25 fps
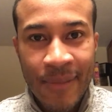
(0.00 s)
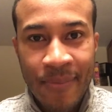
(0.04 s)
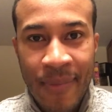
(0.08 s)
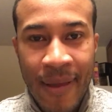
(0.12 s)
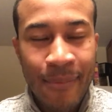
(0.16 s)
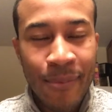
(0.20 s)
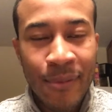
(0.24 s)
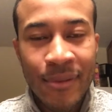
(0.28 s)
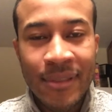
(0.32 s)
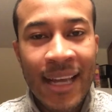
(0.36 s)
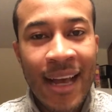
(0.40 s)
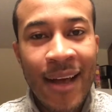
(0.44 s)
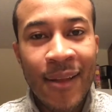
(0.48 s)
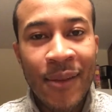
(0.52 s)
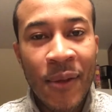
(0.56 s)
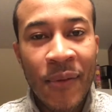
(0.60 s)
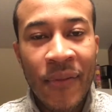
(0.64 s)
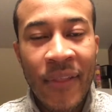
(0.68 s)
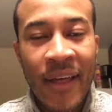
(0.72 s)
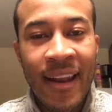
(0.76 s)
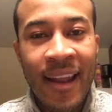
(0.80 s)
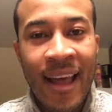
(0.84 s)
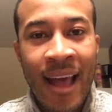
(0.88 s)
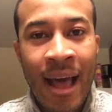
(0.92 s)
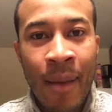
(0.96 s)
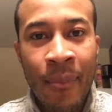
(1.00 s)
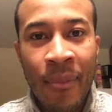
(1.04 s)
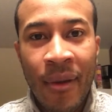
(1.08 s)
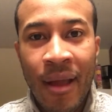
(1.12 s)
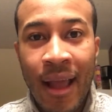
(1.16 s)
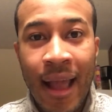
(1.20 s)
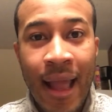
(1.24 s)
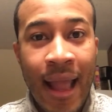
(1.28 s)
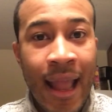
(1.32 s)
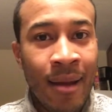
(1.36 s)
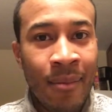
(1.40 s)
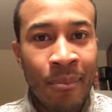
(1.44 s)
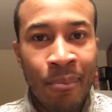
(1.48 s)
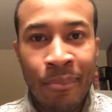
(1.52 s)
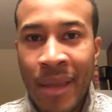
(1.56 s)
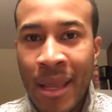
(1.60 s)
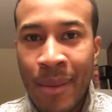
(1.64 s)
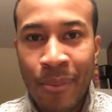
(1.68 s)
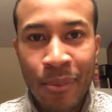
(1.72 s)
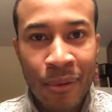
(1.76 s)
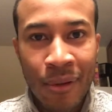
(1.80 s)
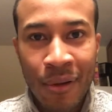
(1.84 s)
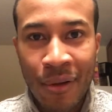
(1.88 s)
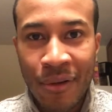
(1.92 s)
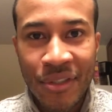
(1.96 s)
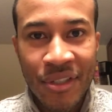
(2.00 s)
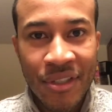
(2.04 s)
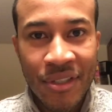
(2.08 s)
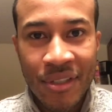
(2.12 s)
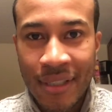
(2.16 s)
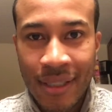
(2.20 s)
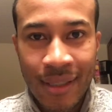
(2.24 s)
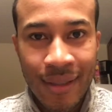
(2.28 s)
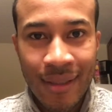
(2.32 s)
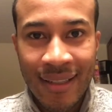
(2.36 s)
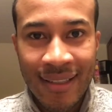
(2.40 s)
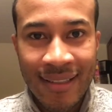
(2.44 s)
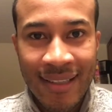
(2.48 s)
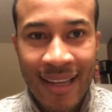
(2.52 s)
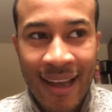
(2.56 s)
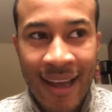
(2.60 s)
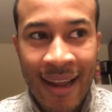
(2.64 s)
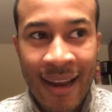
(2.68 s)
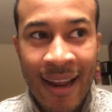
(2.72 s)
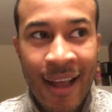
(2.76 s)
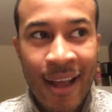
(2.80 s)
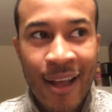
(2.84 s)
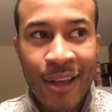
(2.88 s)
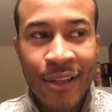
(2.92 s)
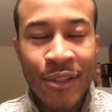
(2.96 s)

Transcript: of people download that app and people are still in debt.